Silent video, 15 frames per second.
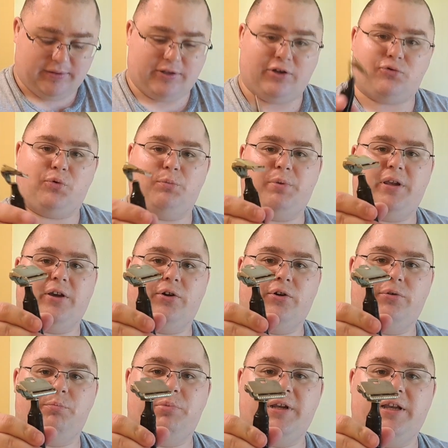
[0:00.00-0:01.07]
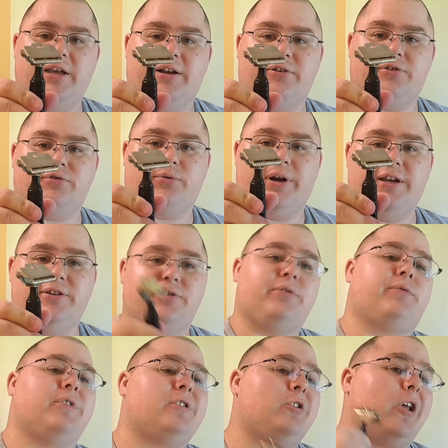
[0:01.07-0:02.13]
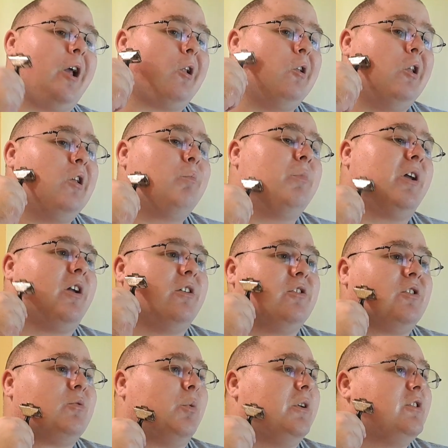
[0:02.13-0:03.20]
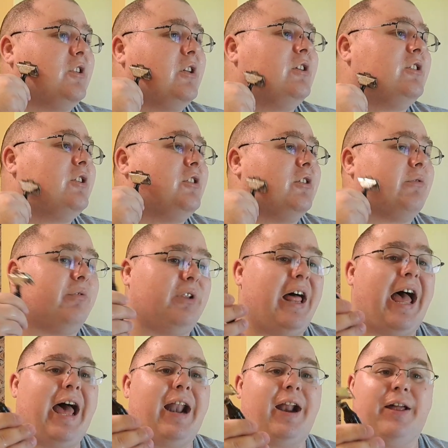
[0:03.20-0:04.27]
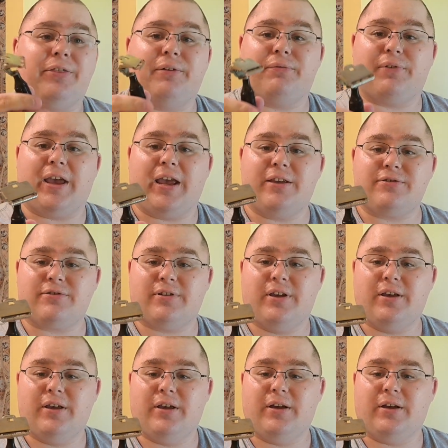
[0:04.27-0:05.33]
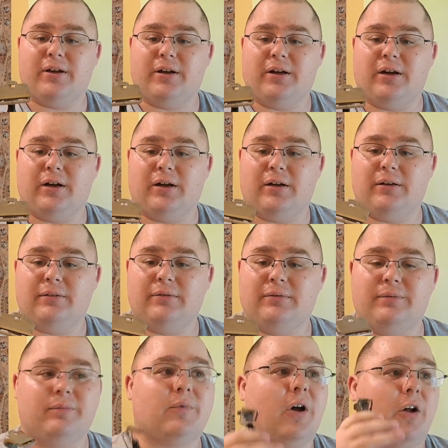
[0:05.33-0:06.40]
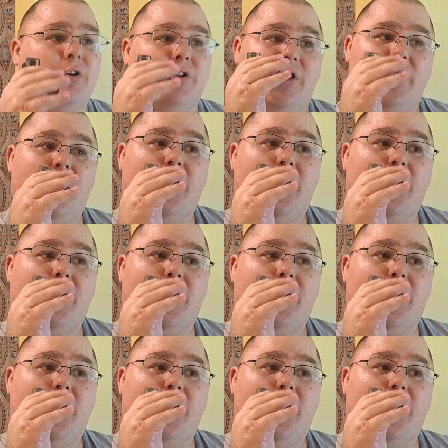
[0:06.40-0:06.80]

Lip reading: this would be a good beginner's razor for technique because this one's easy, just flat on the face. Under the